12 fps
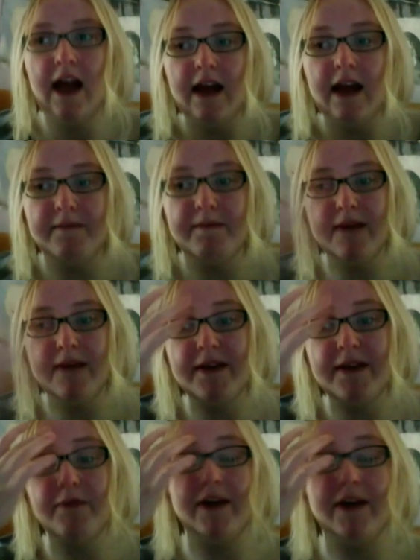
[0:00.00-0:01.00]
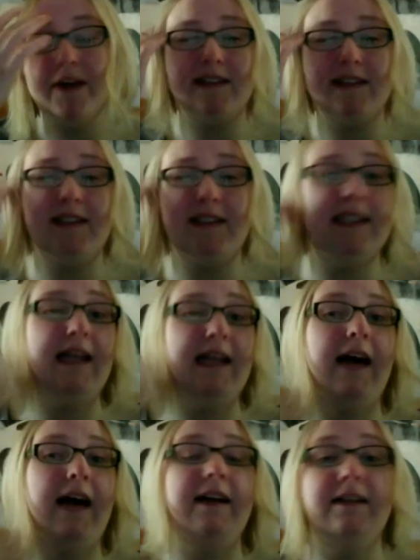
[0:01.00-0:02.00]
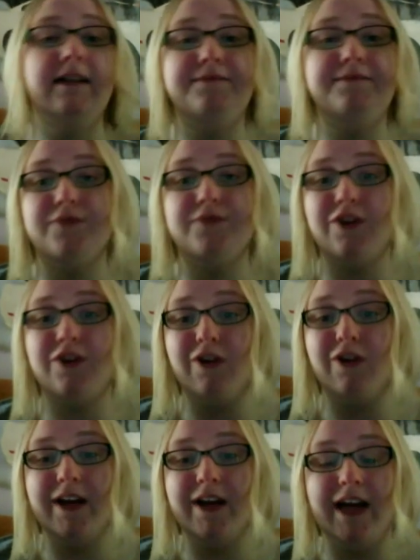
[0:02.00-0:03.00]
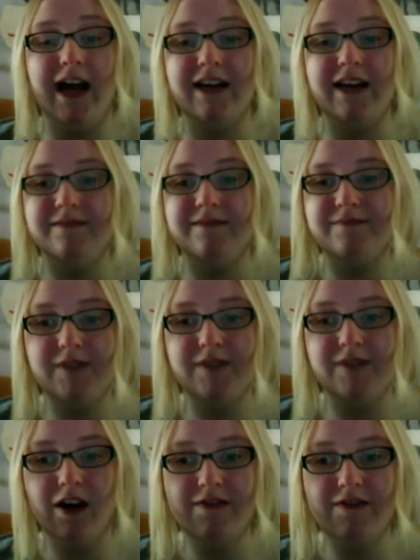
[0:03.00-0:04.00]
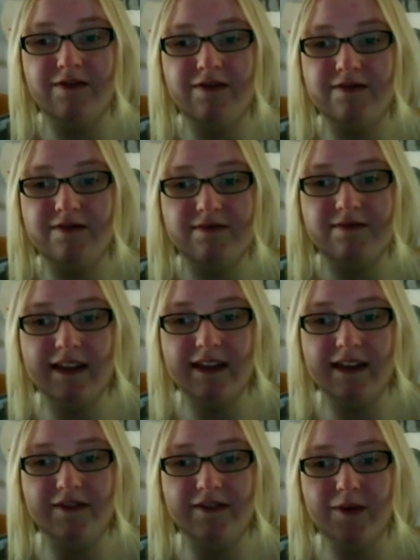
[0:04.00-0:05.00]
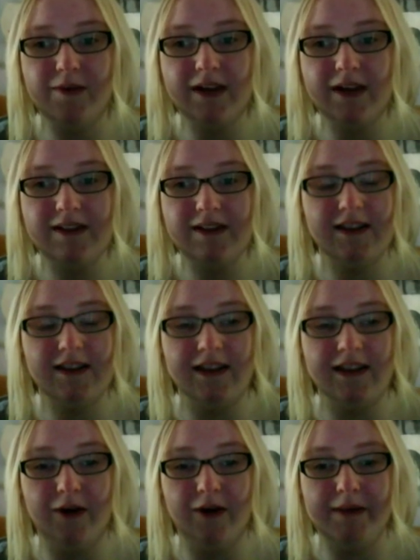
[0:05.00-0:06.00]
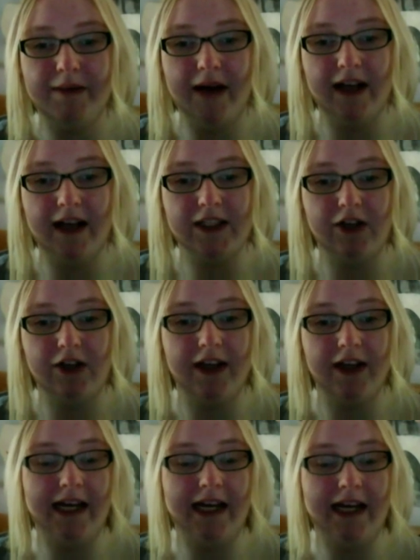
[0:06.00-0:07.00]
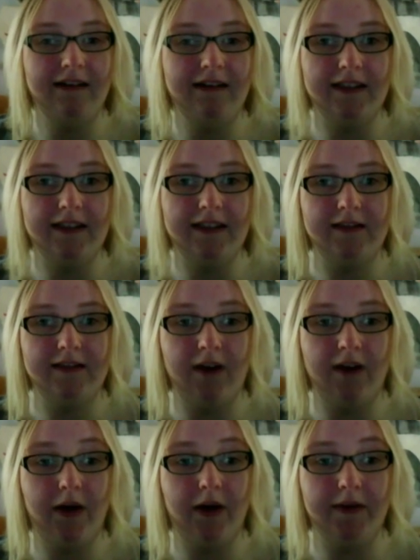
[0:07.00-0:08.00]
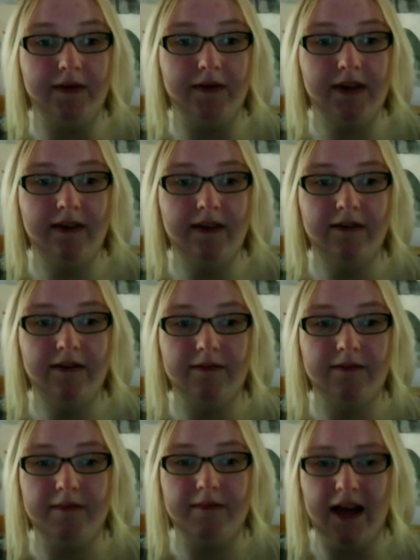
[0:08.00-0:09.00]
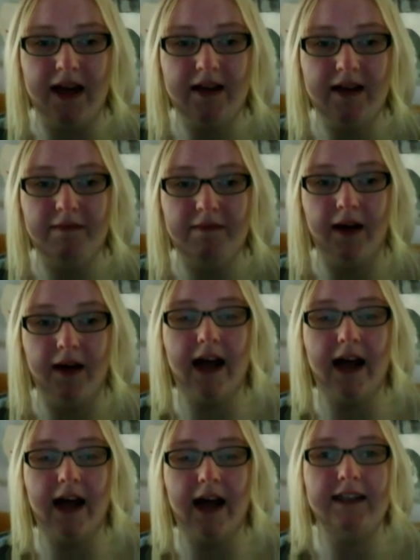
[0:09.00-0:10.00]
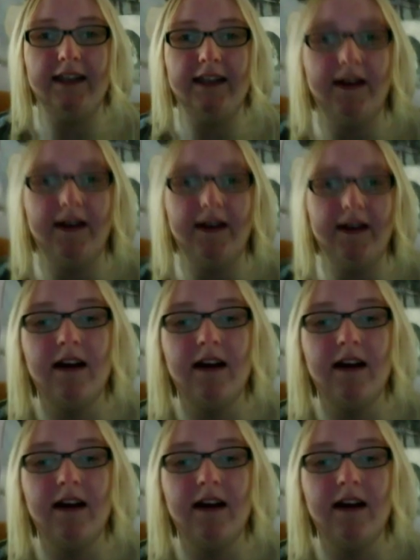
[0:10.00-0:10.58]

Maybe we can see Lana turning on Dolph in a few months, and then going back and turning heel and going with Rusev, maybe, but I highly doubt it.